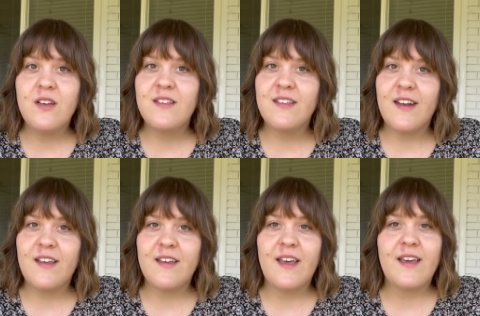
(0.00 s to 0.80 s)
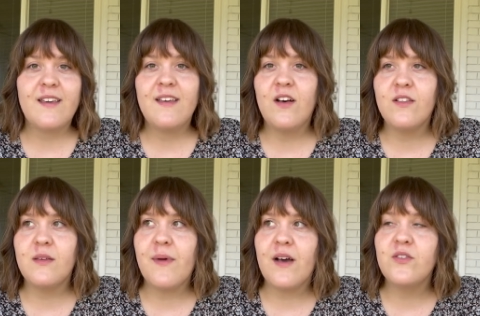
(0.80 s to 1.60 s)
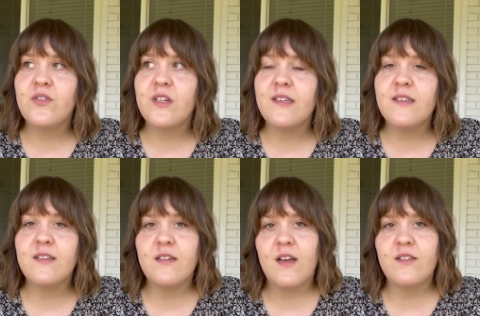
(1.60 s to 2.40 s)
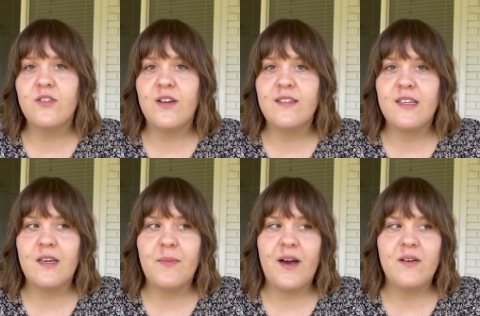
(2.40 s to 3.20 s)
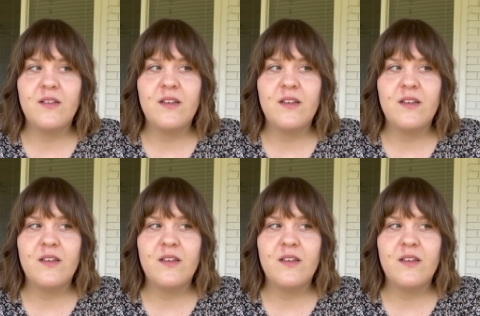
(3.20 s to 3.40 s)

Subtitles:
setting like healthy boundaries, not stressing about,